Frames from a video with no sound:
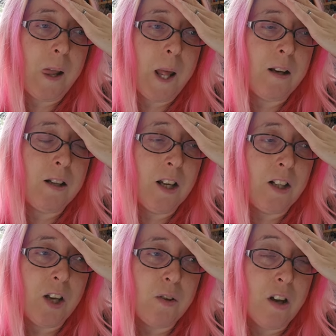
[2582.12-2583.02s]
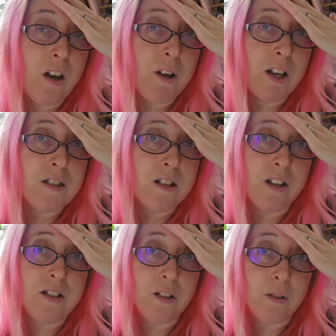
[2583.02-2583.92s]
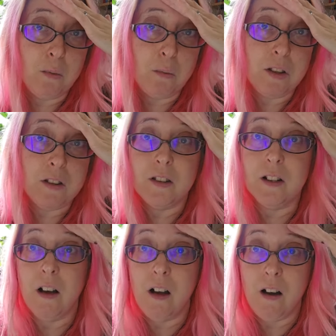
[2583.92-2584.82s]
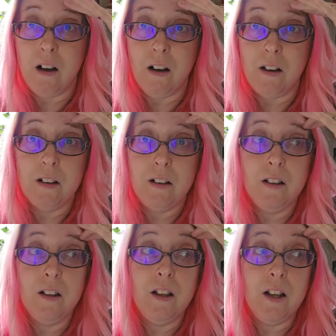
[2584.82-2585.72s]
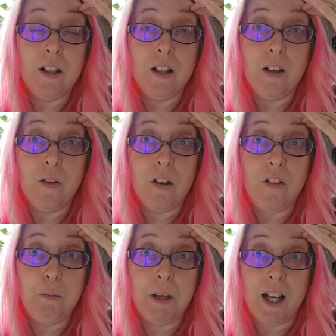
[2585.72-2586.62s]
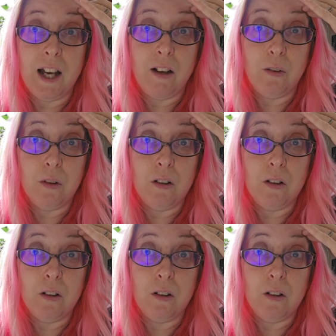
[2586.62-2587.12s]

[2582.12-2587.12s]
I know that I've had to, like, deal with the car, and I know that I've been out.